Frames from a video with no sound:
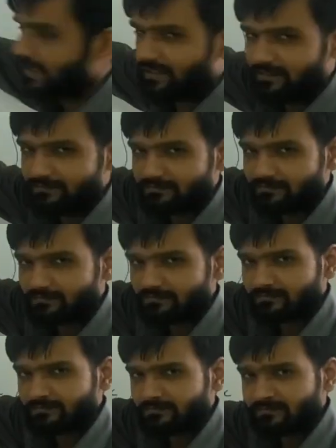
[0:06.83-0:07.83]
3
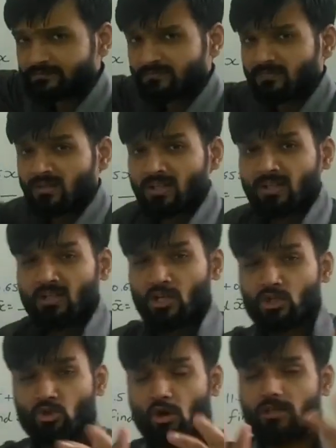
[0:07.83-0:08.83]

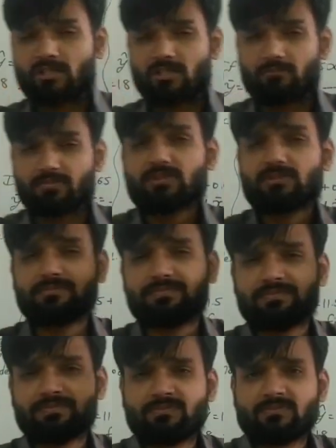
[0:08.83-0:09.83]
short sums
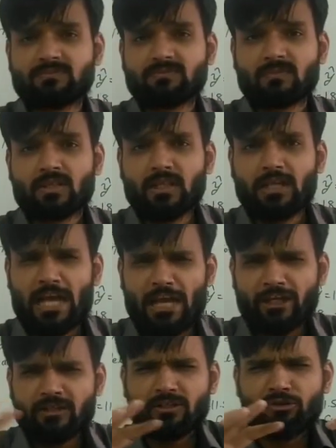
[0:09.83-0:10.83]

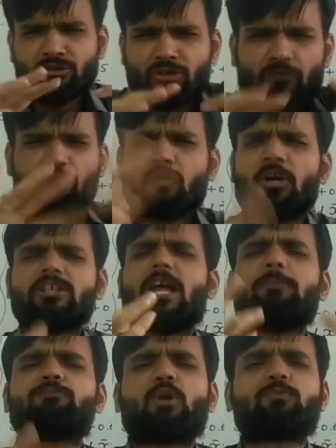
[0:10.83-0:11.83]
and different
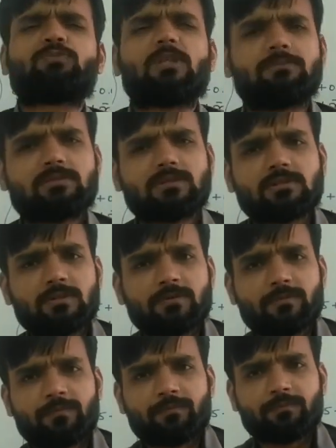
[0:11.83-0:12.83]
types of sums
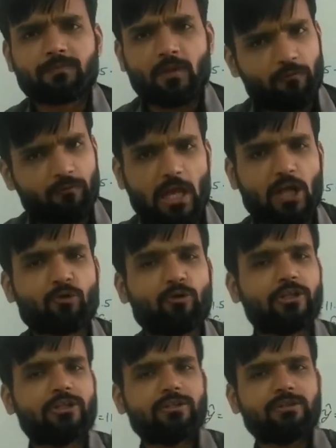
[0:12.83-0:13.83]
we are
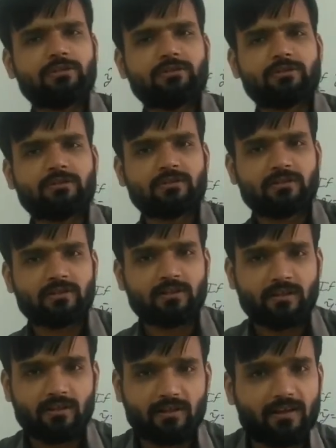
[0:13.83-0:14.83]
doing.
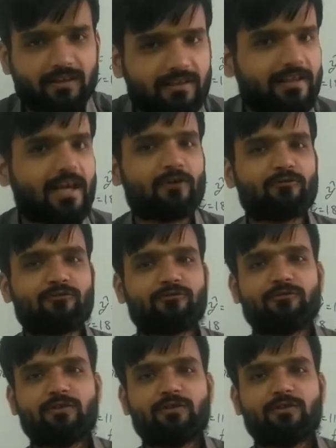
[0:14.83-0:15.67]
Now